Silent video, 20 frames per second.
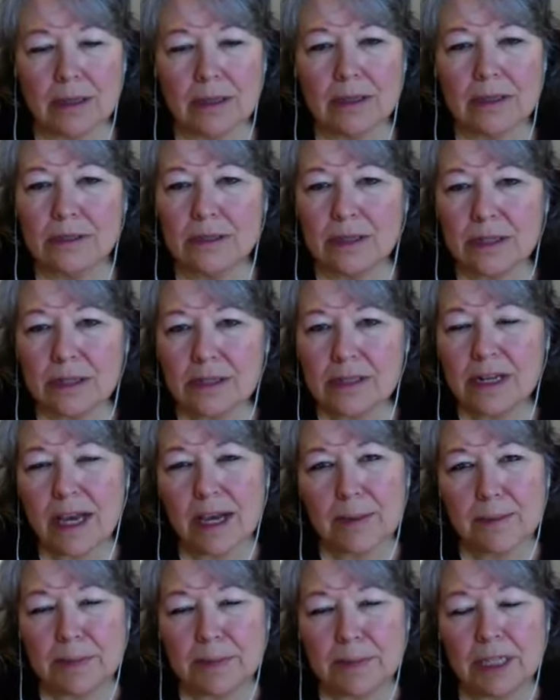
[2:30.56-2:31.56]
This does
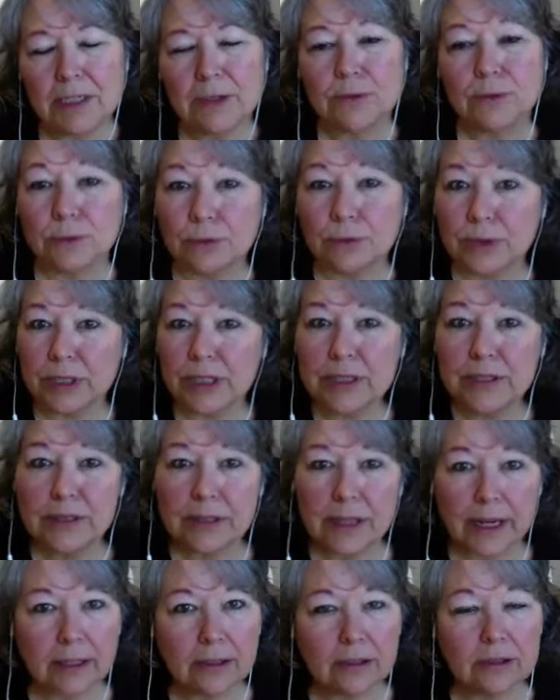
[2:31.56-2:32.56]
not mean
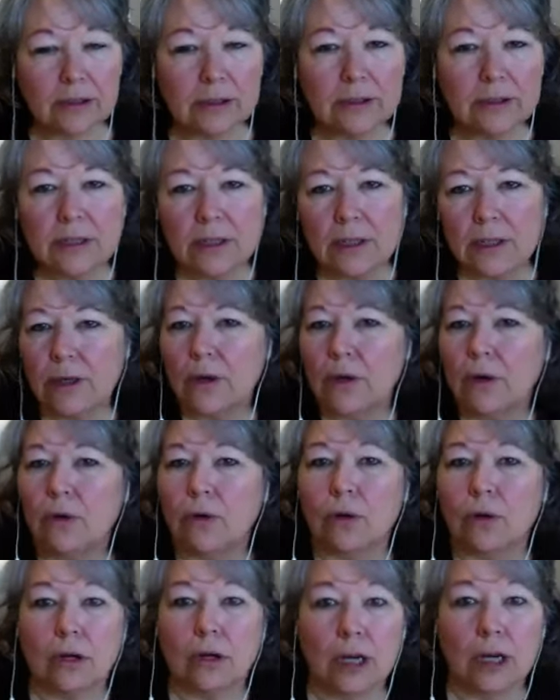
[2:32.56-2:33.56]
recycled
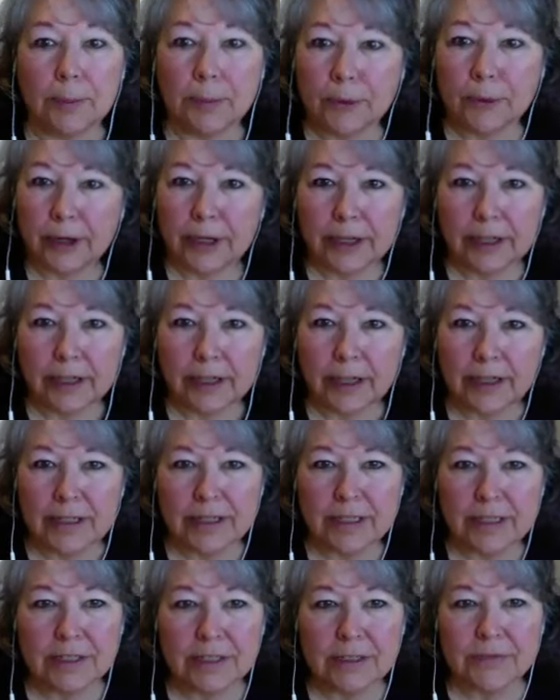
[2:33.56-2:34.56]
or upgraded
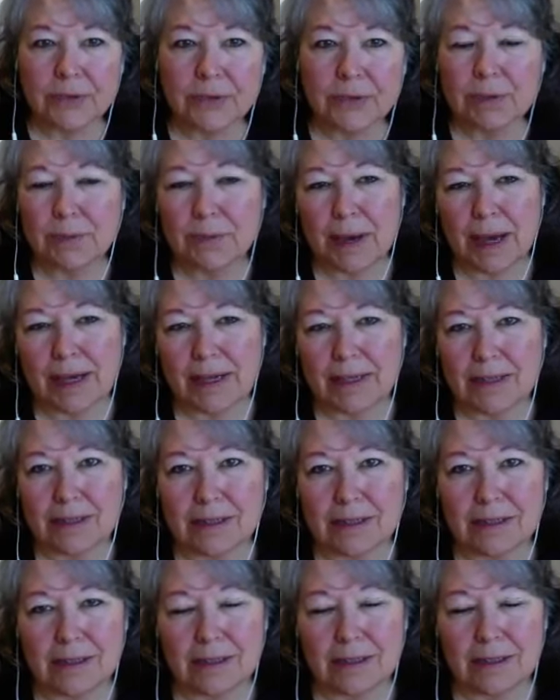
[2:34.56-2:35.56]
ideas from the
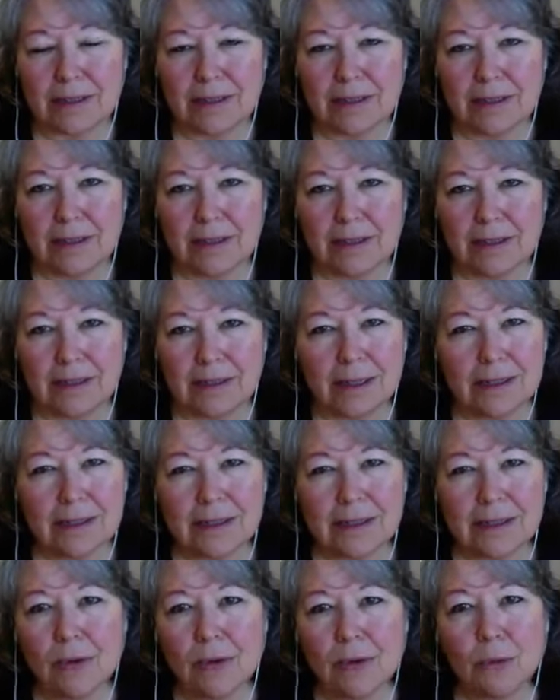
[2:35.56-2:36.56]
past.
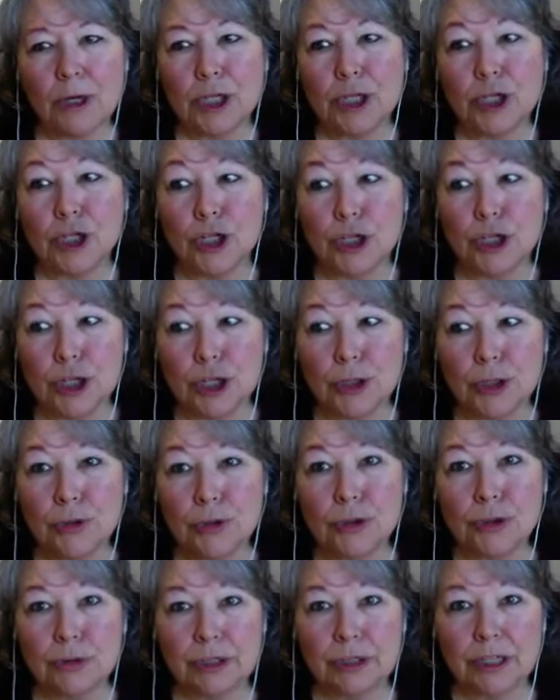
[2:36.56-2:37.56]
That's not what
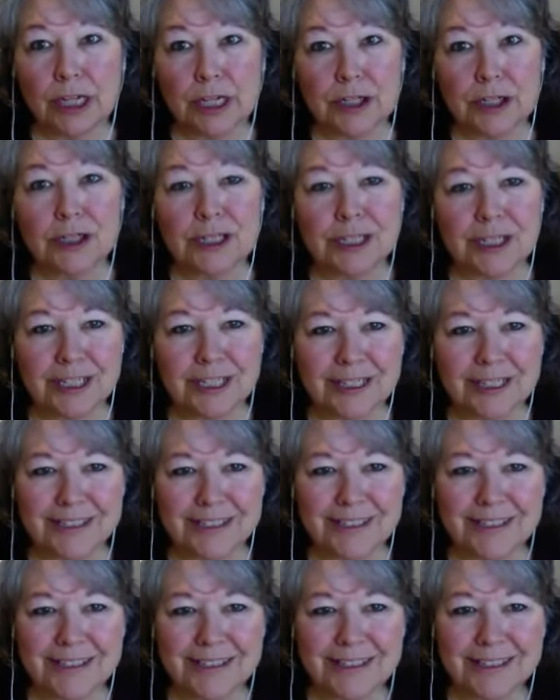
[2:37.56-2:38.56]
new creation
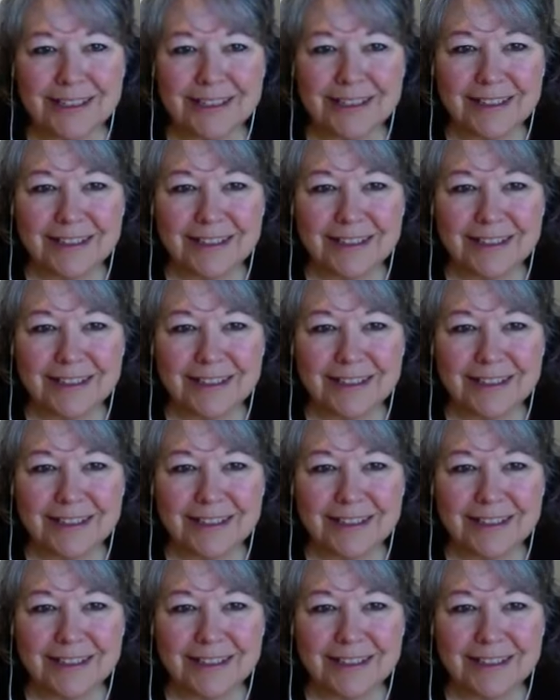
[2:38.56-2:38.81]
is.